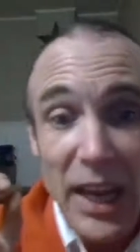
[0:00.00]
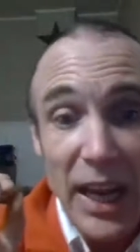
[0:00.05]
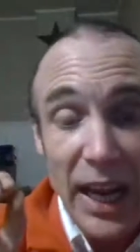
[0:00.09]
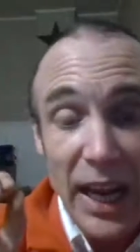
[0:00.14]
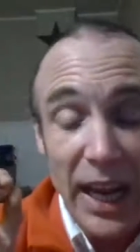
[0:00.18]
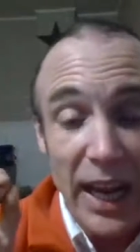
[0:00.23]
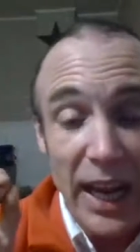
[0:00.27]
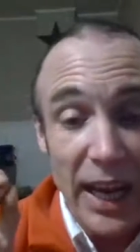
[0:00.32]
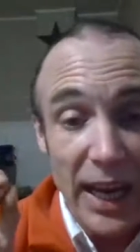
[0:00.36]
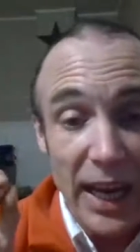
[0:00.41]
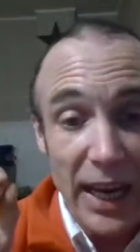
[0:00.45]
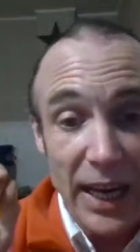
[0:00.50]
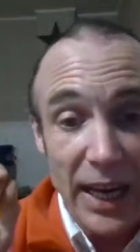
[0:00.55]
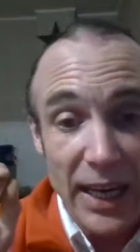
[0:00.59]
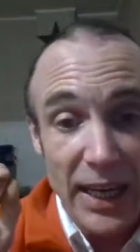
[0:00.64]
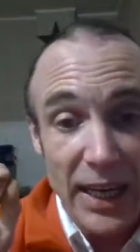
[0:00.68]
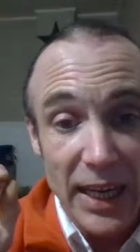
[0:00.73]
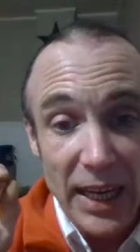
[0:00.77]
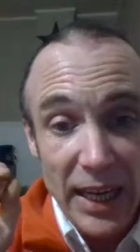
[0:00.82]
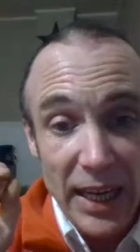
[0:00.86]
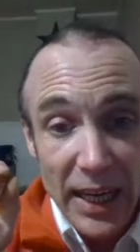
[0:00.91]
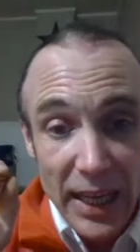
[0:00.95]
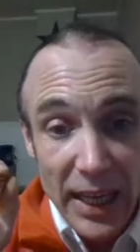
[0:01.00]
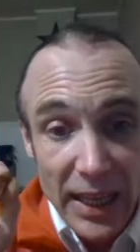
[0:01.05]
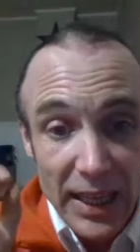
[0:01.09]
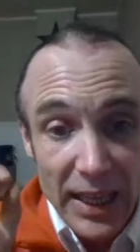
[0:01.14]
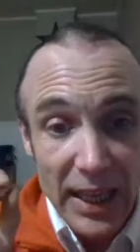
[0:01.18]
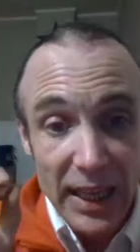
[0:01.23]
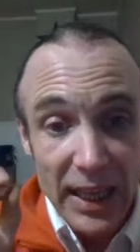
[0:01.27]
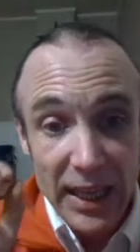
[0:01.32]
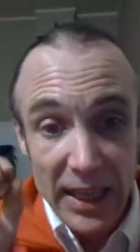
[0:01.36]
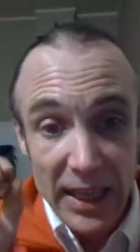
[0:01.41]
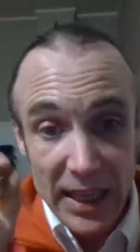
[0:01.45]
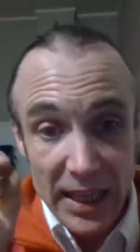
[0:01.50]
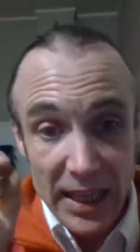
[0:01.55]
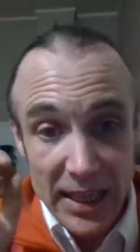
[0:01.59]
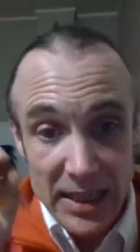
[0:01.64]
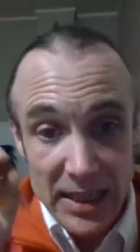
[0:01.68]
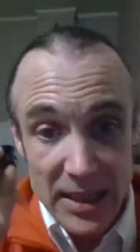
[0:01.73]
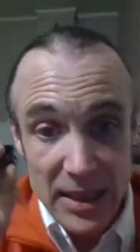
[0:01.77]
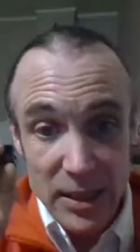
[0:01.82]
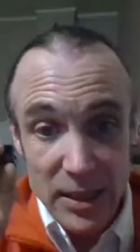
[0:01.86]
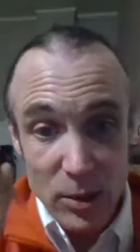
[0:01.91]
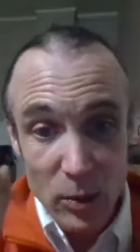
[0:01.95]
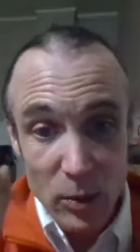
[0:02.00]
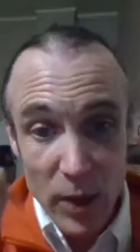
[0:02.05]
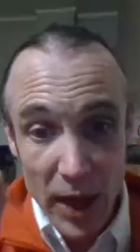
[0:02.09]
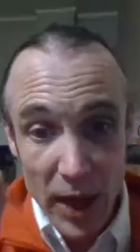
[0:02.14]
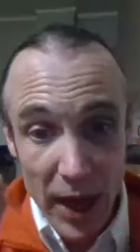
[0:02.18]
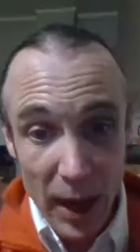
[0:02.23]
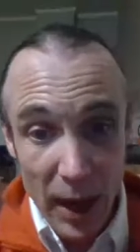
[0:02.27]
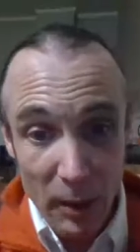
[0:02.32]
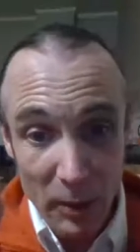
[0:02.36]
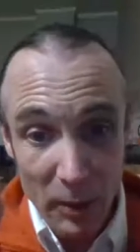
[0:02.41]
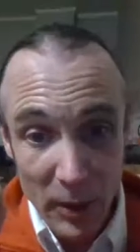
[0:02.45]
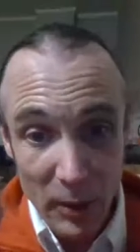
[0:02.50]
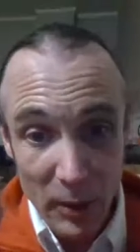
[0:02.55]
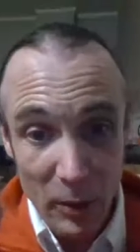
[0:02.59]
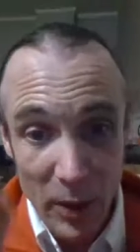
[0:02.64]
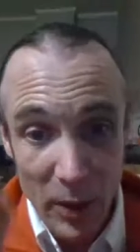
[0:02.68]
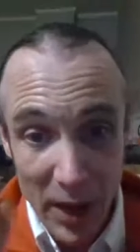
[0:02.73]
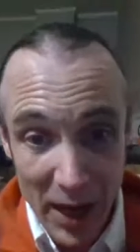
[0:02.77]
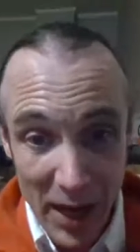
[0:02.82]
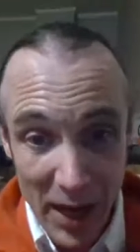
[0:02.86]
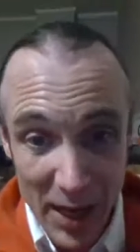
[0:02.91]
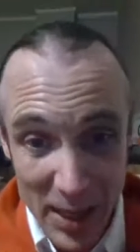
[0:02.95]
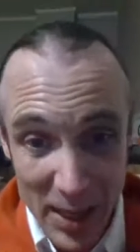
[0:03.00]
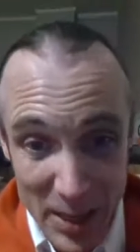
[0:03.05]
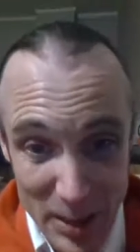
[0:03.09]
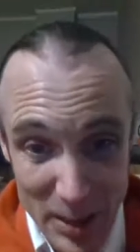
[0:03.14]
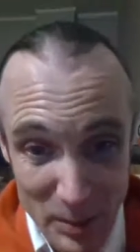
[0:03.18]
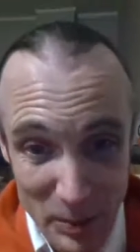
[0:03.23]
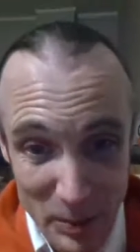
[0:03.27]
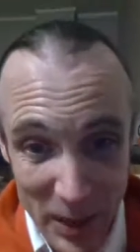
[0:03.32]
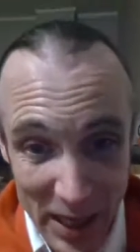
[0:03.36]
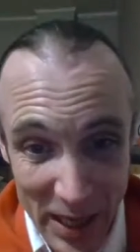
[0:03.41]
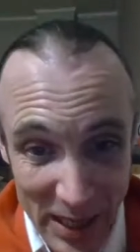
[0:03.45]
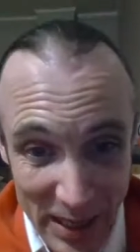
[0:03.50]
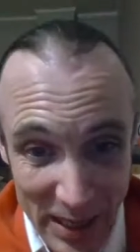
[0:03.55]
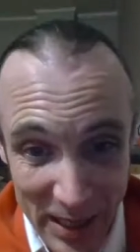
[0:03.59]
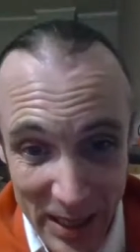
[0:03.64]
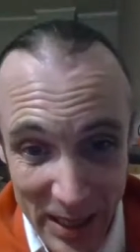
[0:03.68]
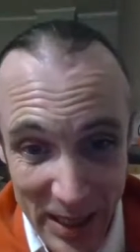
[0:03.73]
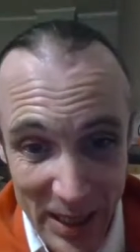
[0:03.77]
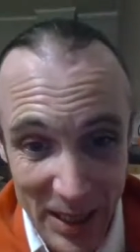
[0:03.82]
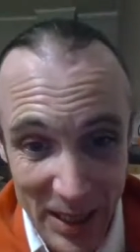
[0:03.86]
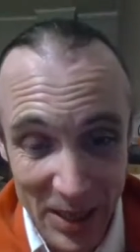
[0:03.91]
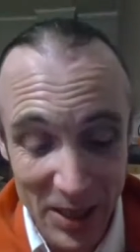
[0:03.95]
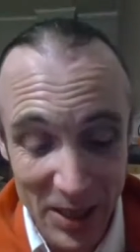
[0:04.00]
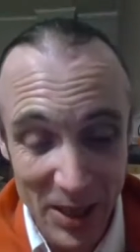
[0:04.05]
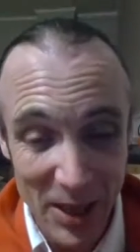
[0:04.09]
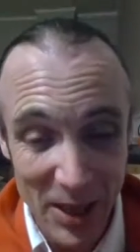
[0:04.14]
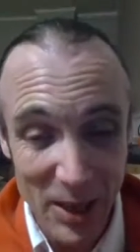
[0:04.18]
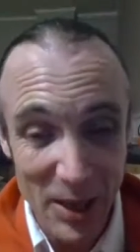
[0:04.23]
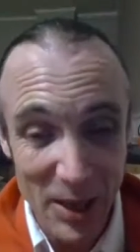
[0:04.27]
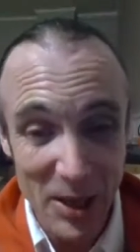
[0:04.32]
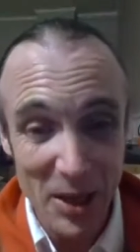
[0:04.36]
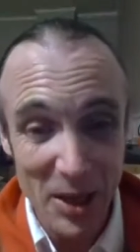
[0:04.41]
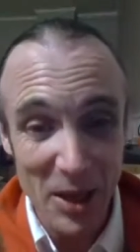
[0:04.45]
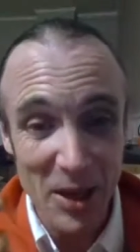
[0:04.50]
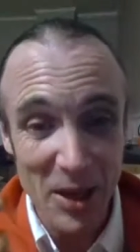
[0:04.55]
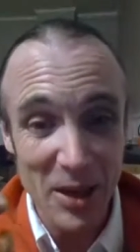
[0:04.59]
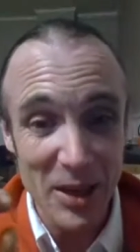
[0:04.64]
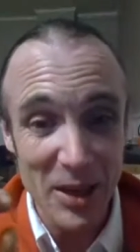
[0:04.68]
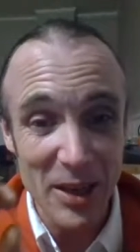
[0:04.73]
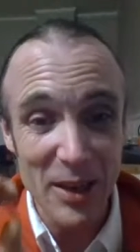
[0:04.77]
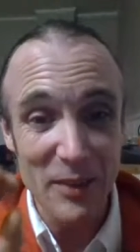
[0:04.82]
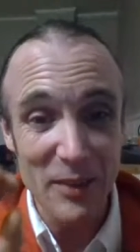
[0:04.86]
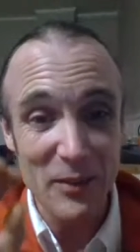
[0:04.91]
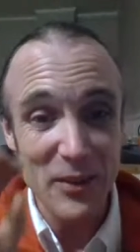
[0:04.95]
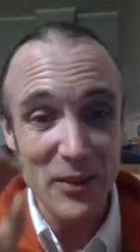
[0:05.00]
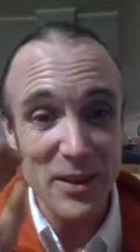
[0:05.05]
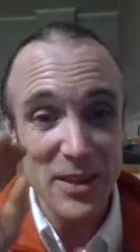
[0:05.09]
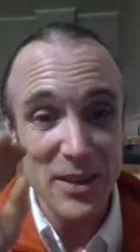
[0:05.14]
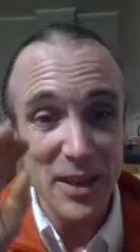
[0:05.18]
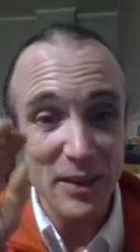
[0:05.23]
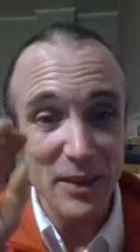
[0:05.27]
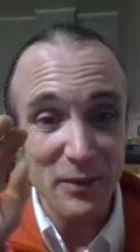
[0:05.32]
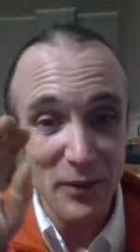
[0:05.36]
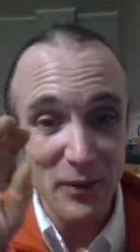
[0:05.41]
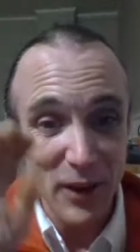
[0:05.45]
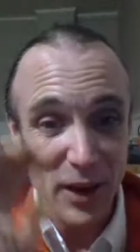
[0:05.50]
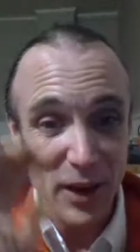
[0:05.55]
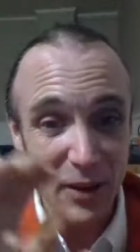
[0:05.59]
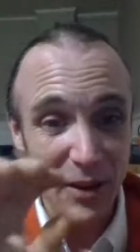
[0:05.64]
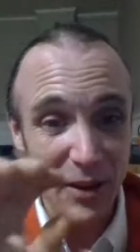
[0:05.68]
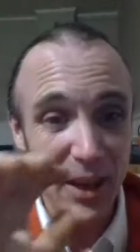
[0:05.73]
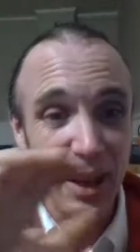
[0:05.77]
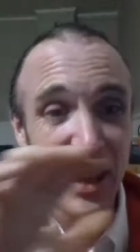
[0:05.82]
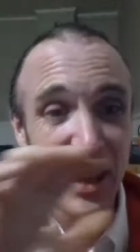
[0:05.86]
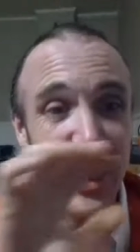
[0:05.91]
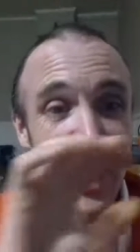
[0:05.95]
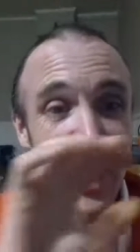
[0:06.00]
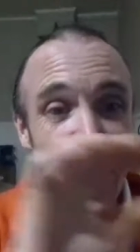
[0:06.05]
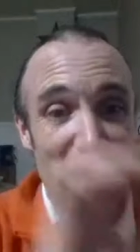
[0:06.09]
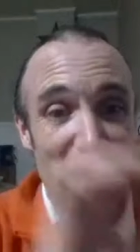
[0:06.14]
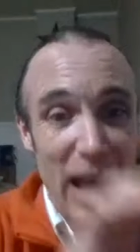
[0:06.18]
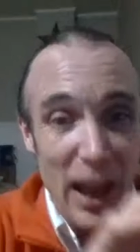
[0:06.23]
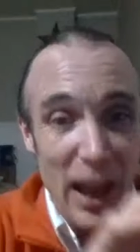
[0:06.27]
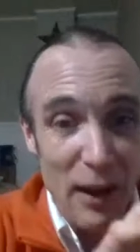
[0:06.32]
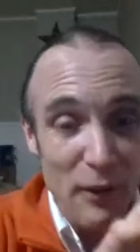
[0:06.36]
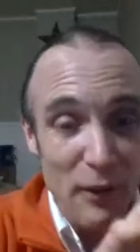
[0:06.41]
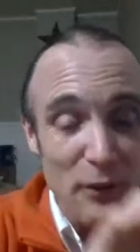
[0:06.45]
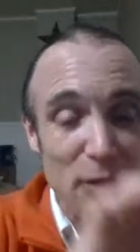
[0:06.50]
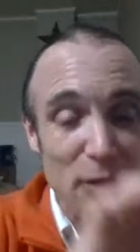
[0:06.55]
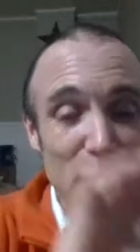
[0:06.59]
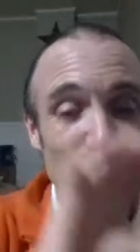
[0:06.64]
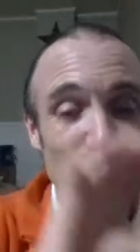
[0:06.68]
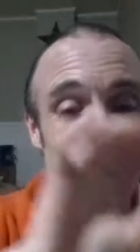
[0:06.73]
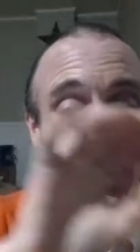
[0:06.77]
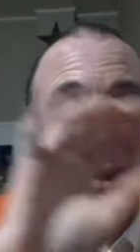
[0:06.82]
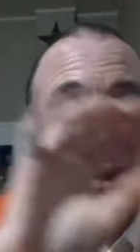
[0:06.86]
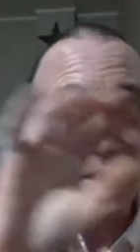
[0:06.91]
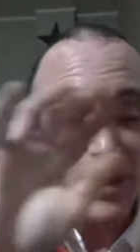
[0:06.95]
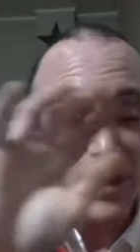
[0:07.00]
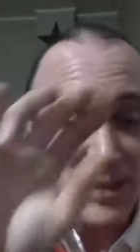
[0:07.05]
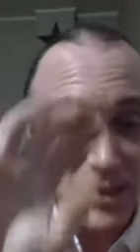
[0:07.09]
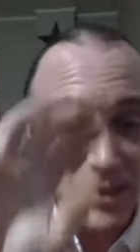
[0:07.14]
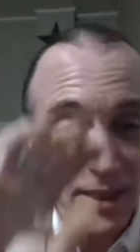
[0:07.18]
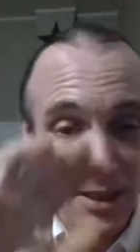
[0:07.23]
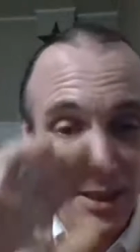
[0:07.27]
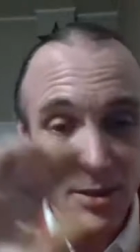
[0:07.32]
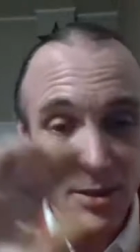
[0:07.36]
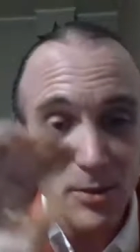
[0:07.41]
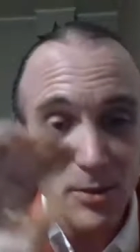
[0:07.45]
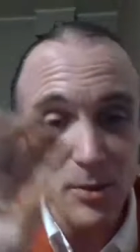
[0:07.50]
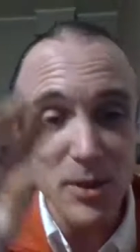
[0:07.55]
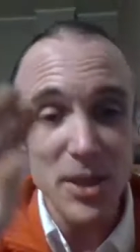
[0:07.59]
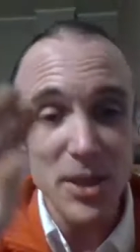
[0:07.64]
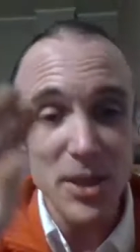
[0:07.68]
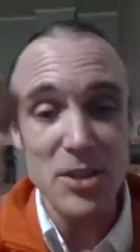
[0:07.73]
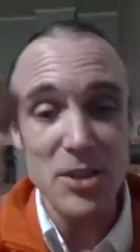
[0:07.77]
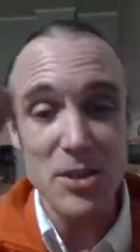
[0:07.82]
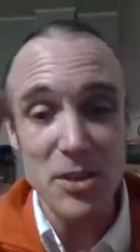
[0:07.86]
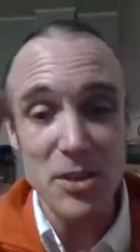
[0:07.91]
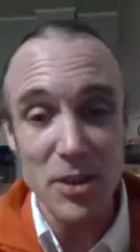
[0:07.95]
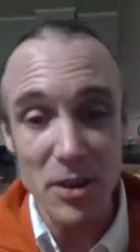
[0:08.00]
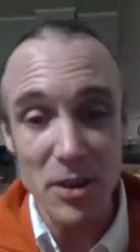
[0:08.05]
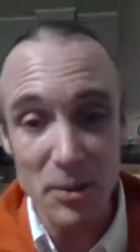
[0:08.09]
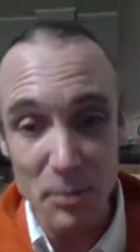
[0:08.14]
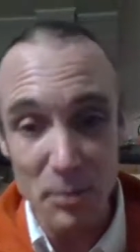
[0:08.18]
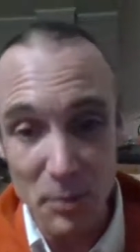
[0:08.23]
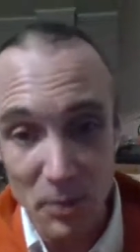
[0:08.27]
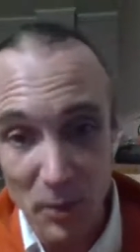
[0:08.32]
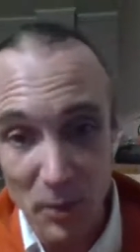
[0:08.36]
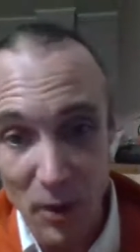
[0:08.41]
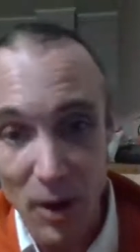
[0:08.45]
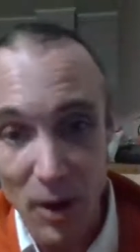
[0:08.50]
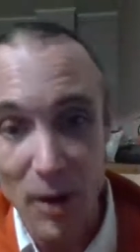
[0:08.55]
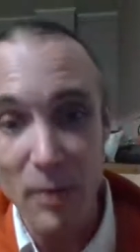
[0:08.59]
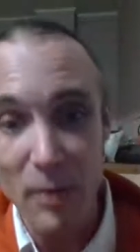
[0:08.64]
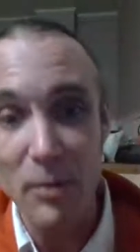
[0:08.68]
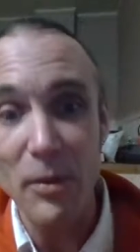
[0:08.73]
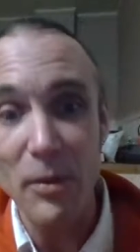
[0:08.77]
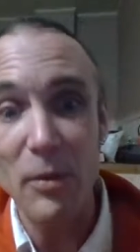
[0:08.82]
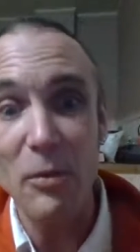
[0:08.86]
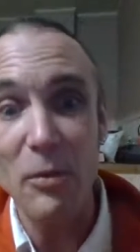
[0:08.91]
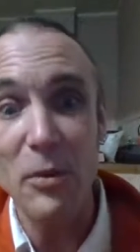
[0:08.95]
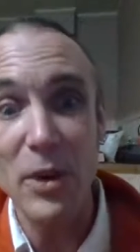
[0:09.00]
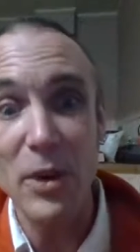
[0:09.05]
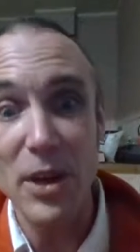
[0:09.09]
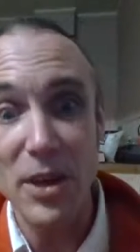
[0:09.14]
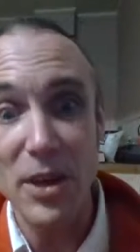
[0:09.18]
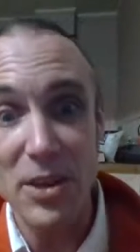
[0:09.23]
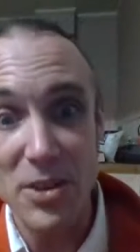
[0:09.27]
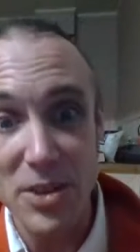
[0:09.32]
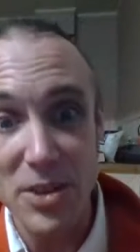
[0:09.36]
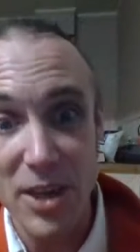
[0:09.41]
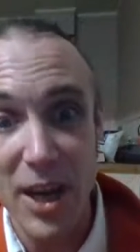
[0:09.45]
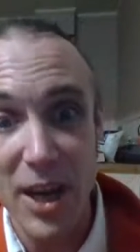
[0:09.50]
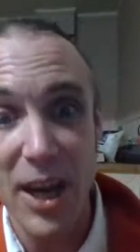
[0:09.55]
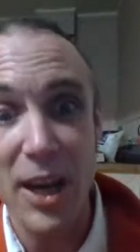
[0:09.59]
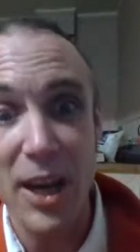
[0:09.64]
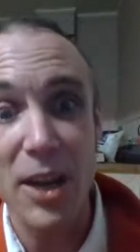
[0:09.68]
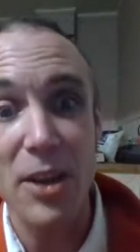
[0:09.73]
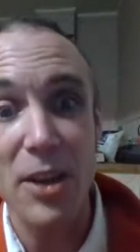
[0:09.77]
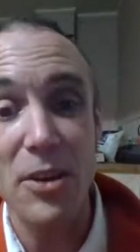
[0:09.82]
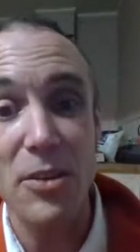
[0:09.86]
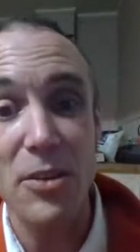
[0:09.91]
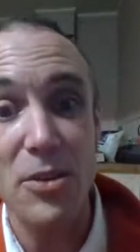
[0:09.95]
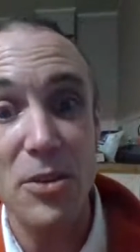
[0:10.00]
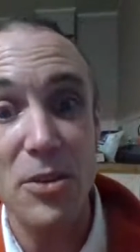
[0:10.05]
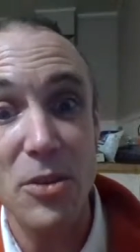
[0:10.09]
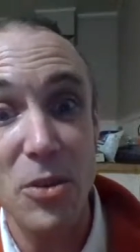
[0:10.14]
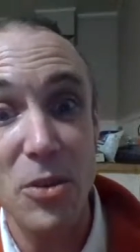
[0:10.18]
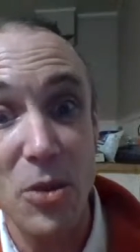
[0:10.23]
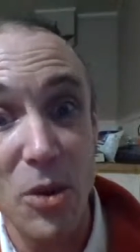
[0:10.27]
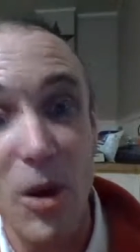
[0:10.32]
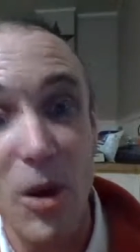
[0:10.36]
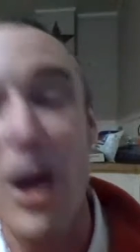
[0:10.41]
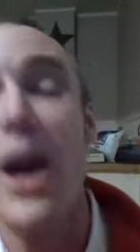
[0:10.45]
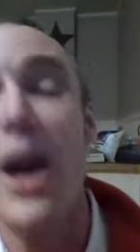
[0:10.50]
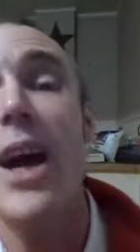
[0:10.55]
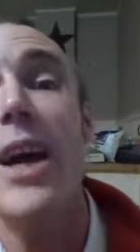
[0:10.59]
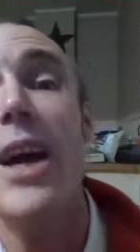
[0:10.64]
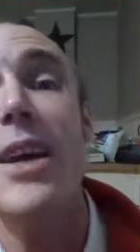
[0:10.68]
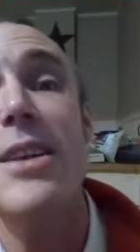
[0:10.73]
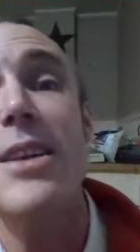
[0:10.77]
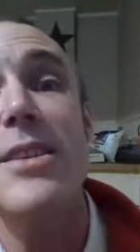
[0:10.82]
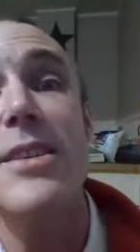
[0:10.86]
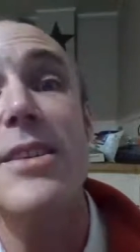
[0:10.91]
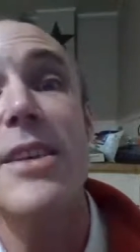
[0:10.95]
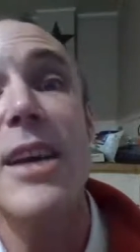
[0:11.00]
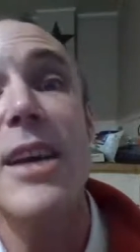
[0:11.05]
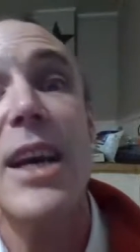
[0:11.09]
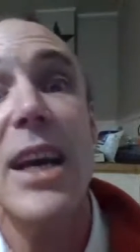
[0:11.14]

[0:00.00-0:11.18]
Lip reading: And this is what happened when I inspected it long enough, is I found that every situational problem when a child cries